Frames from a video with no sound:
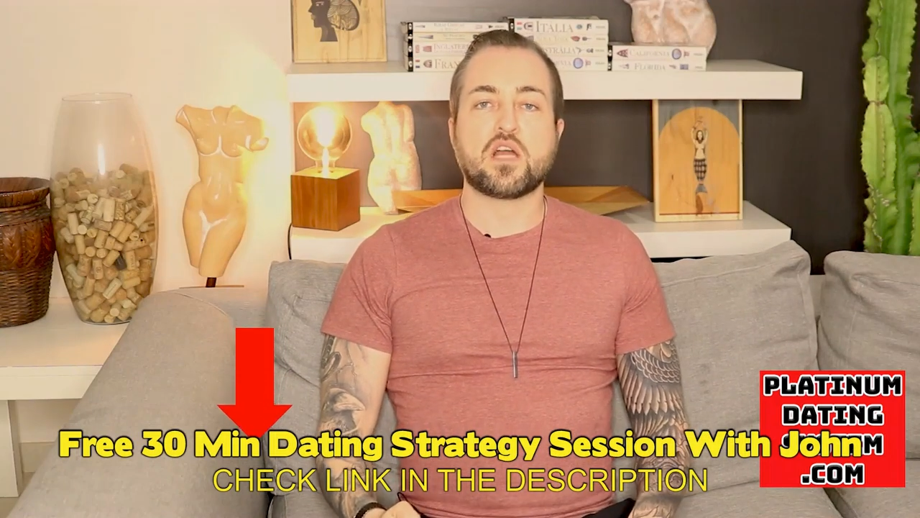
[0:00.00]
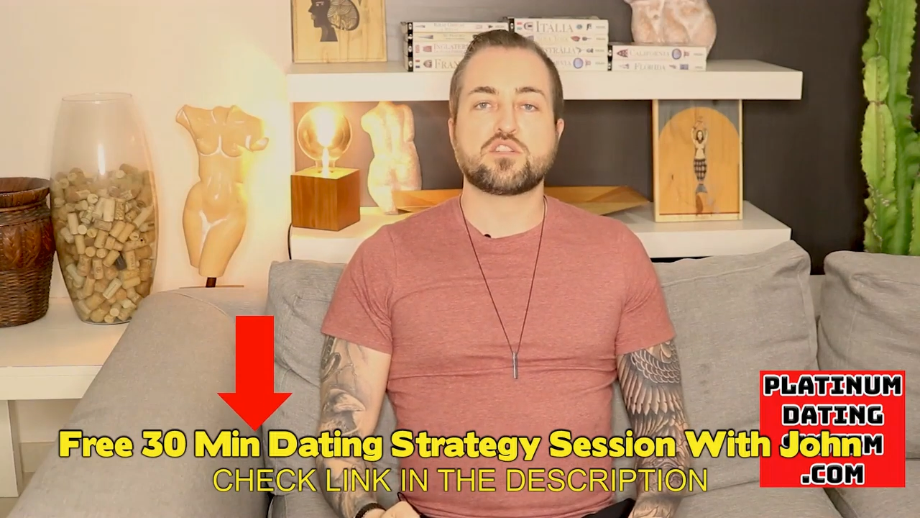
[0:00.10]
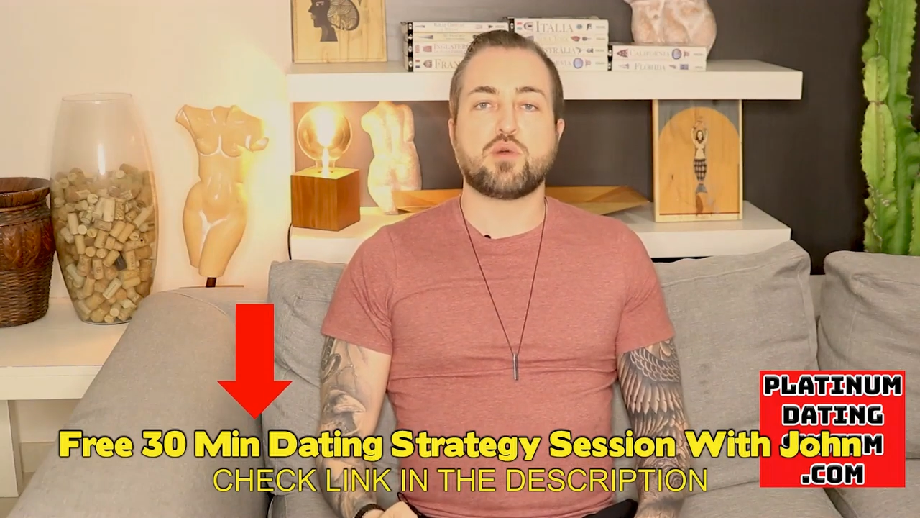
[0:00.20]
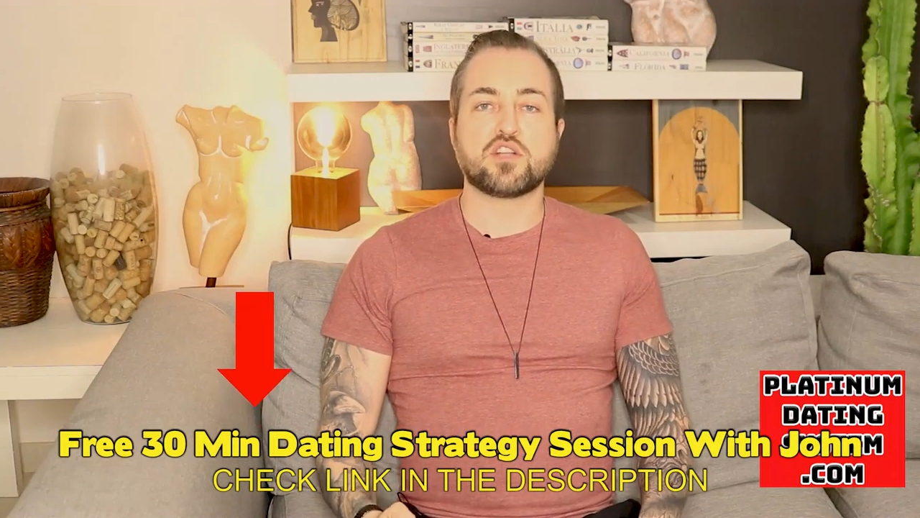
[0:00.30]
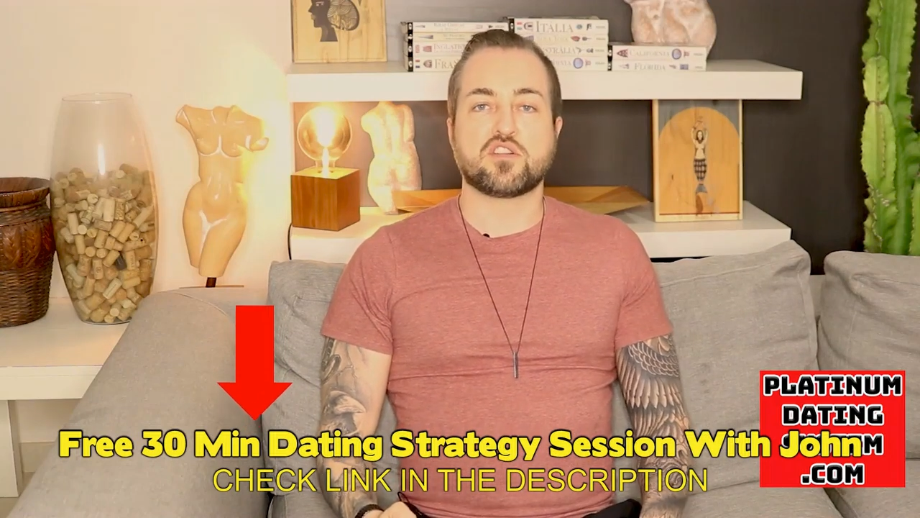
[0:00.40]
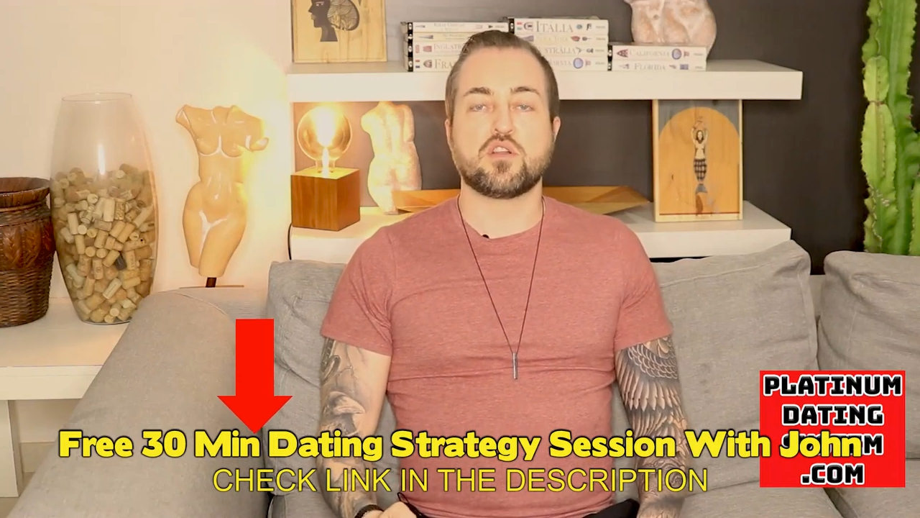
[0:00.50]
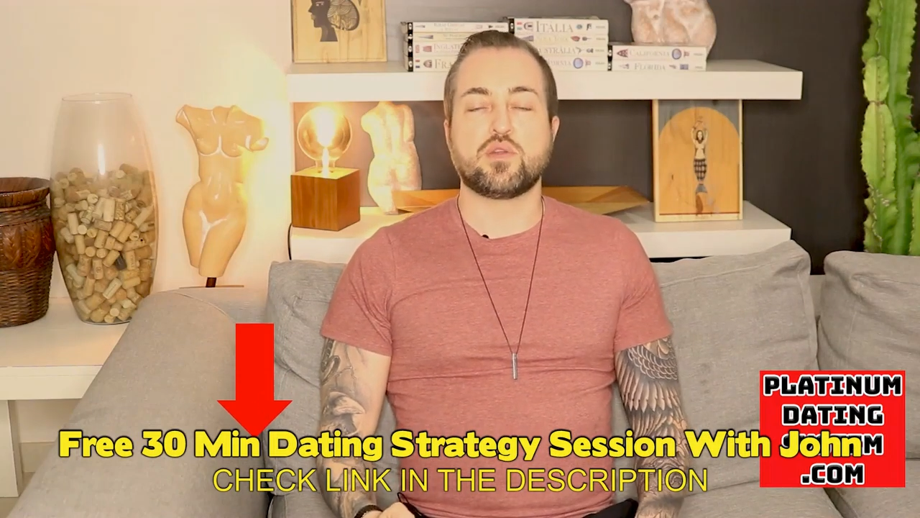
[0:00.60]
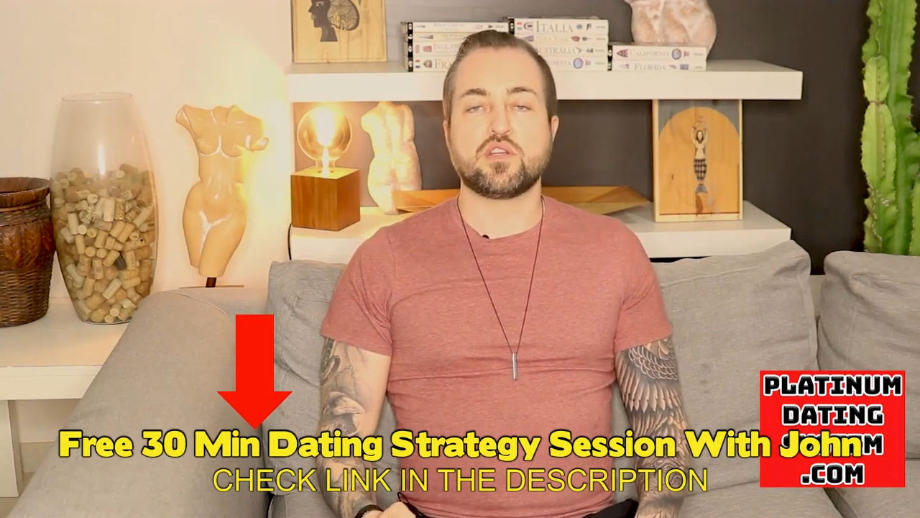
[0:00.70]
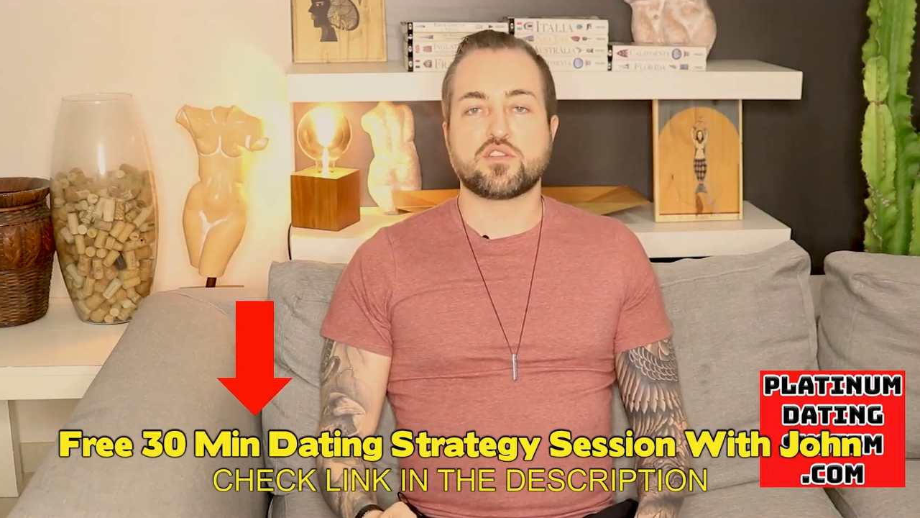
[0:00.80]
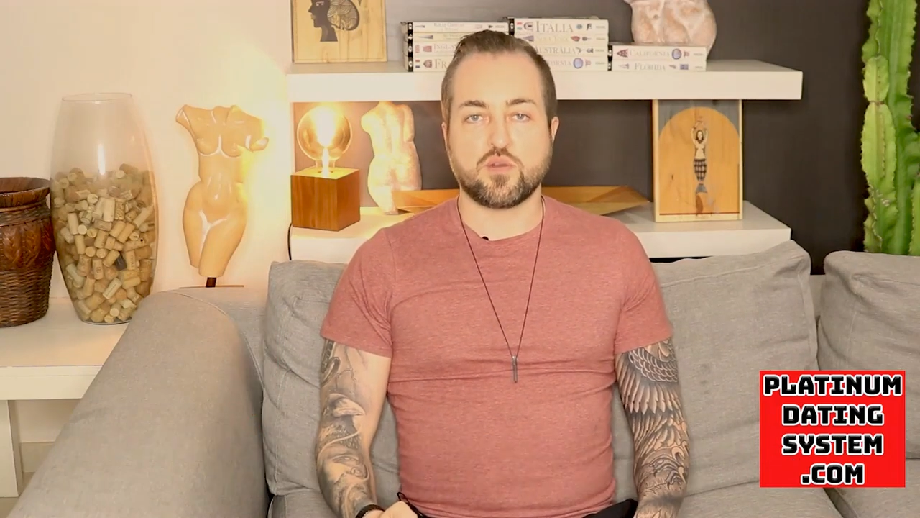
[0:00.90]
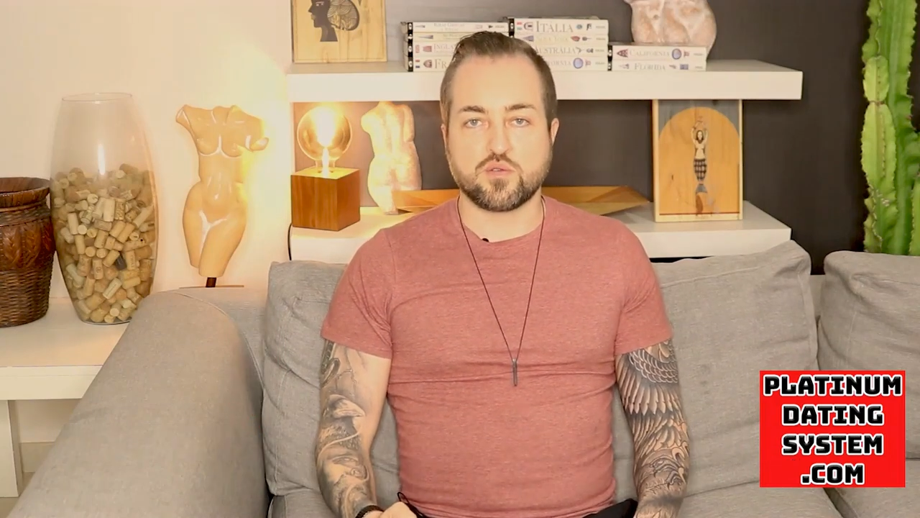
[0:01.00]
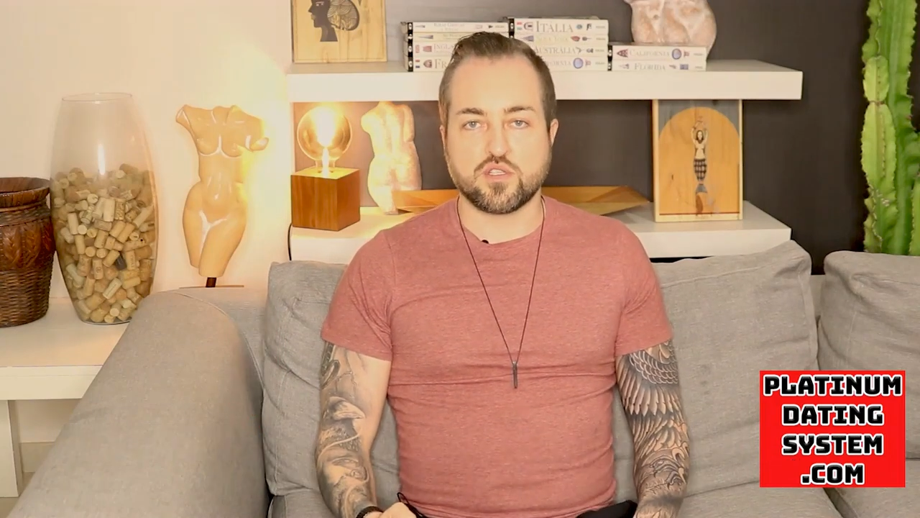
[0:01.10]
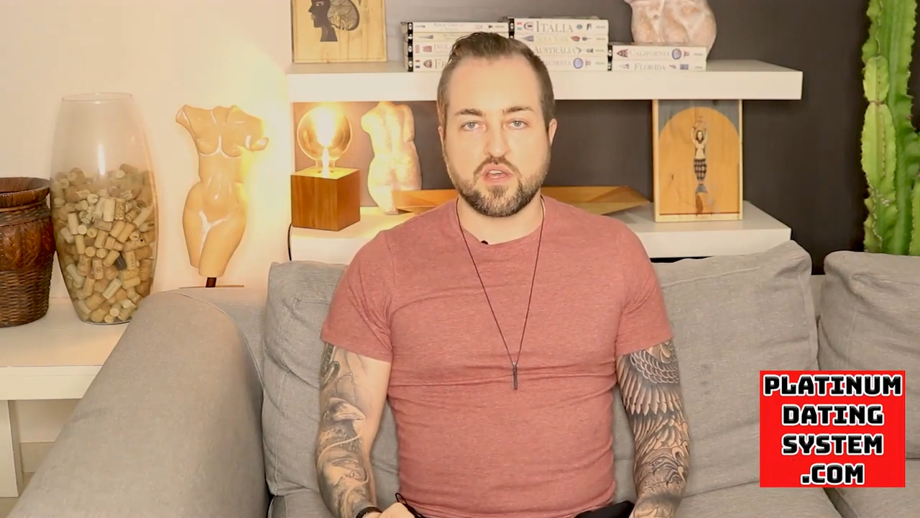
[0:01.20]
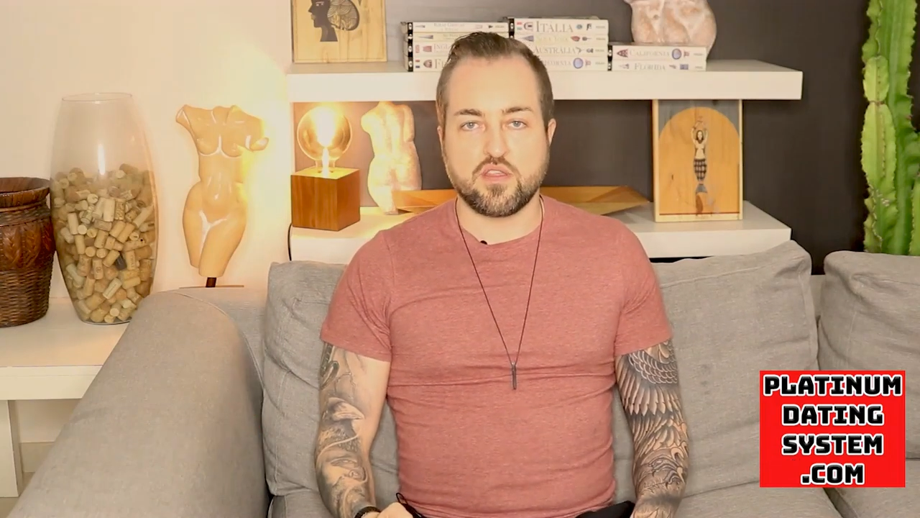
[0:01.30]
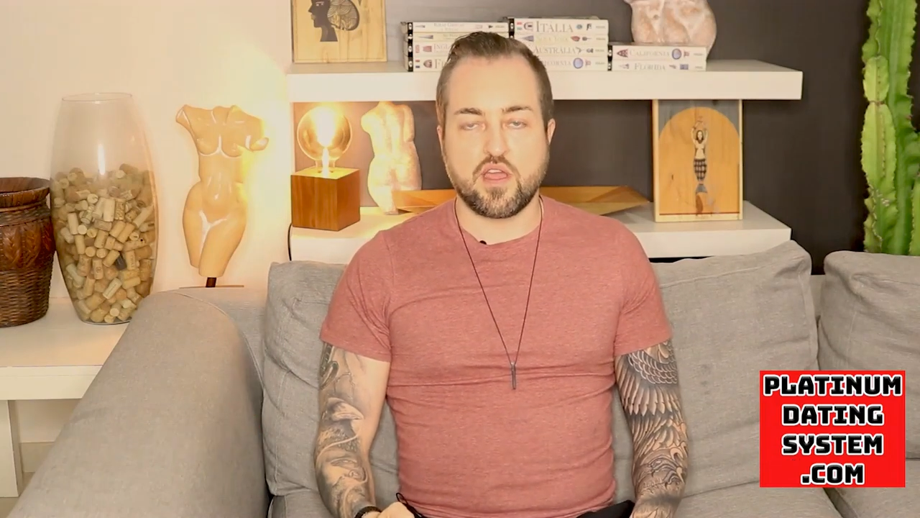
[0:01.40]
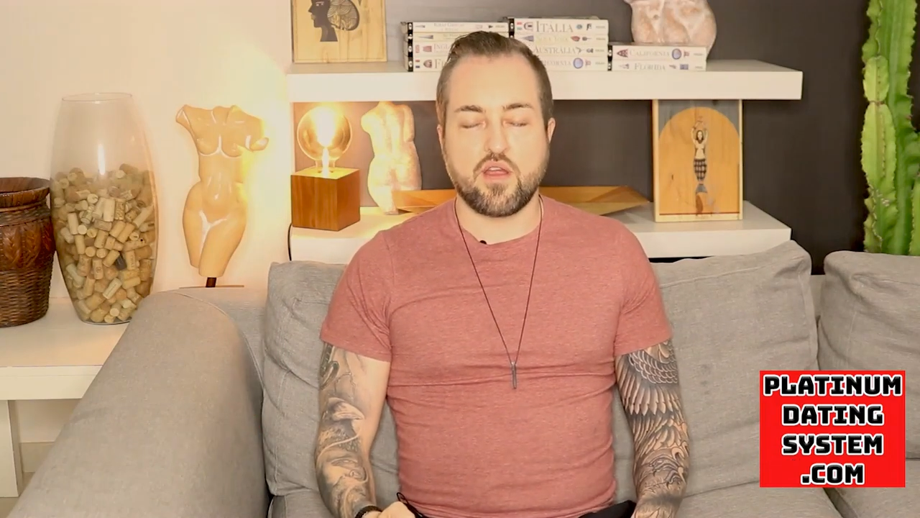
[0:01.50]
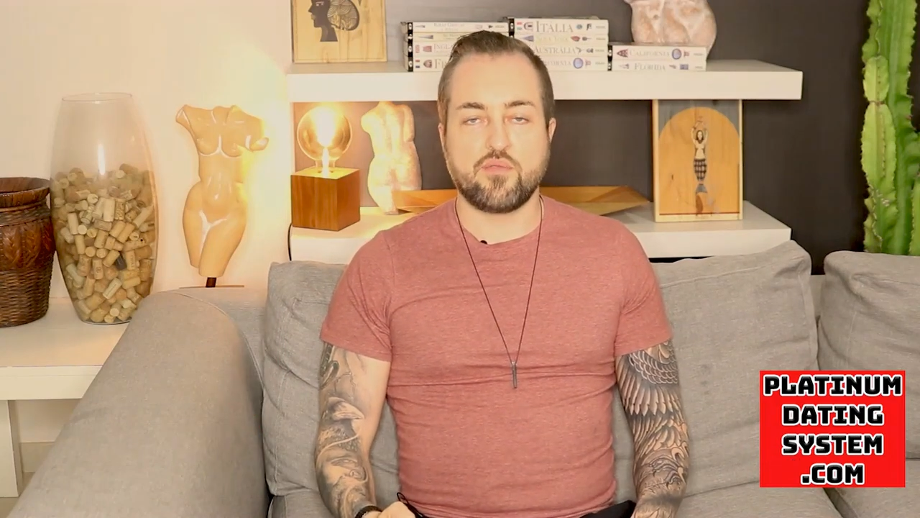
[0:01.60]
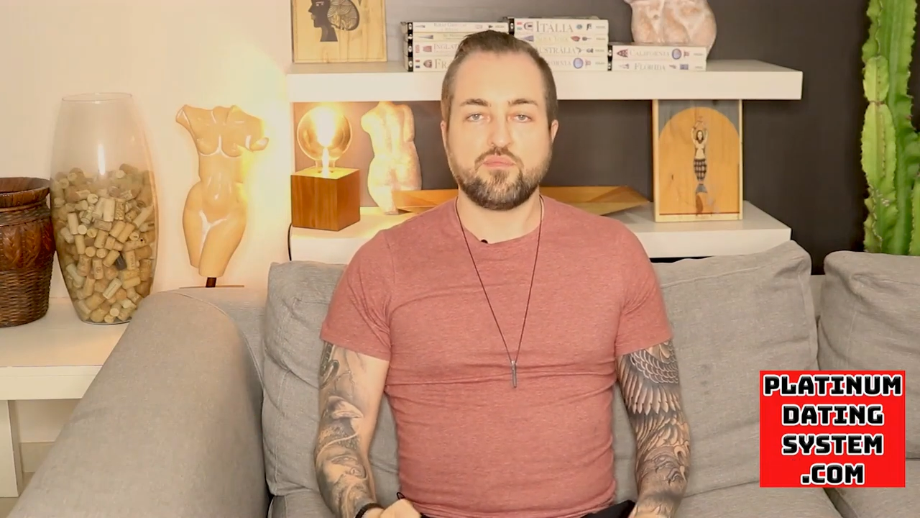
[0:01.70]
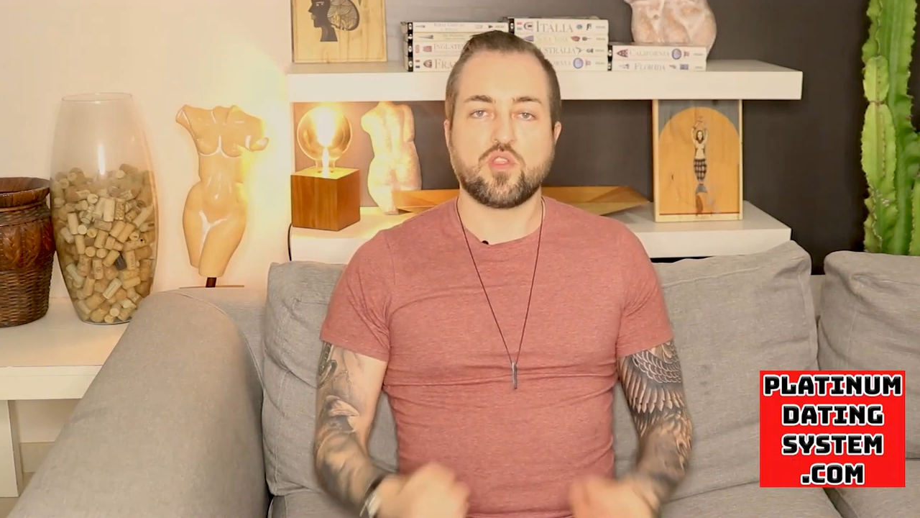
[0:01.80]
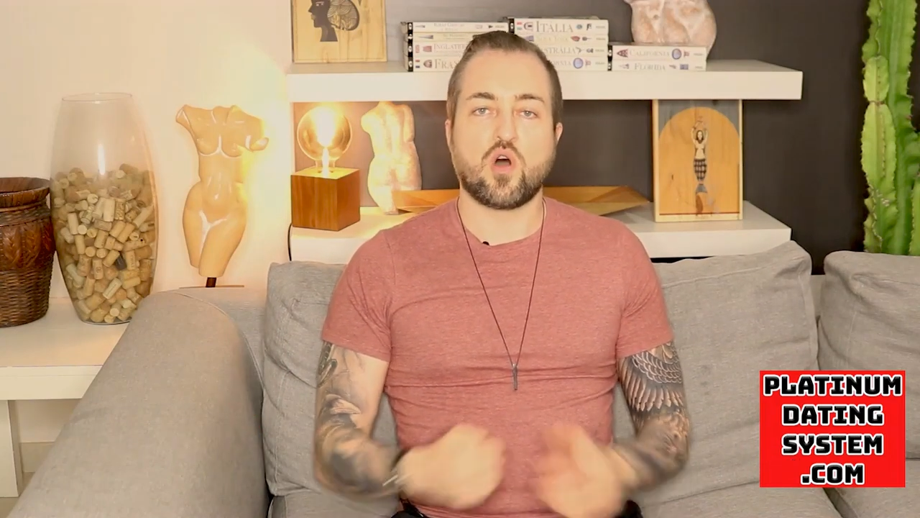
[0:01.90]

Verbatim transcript: Spots are limited, so don't delay there.